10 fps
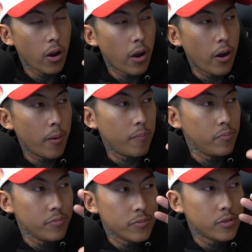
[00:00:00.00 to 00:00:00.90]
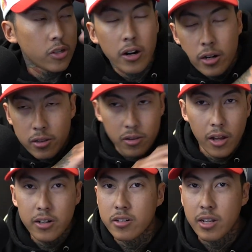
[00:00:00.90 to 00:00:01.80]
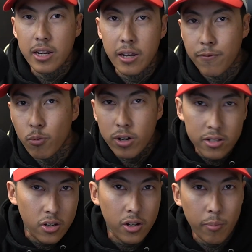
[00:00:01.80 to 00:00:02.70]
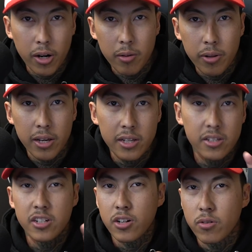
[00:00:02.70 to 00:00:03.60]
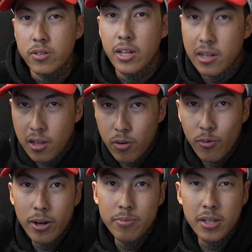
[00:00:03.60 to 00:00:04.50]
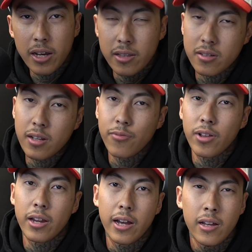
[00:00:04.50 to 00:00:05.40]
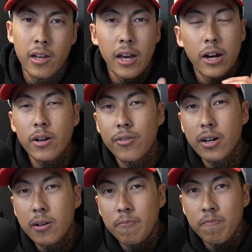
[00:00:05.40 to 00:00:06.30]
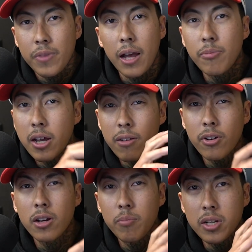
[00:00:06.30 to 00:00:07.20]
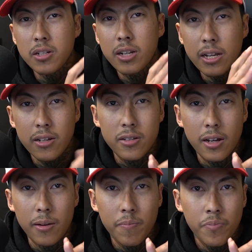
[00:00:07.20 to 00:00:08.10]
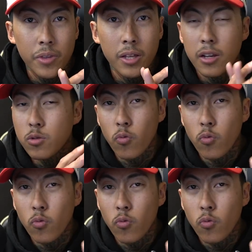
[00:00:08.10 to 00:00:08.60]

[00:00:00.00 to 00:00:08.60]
um start understanding if you want to sell on a marketplace, get your own standalone website and stuff like that. However, I'm not even going to mention that this time. There's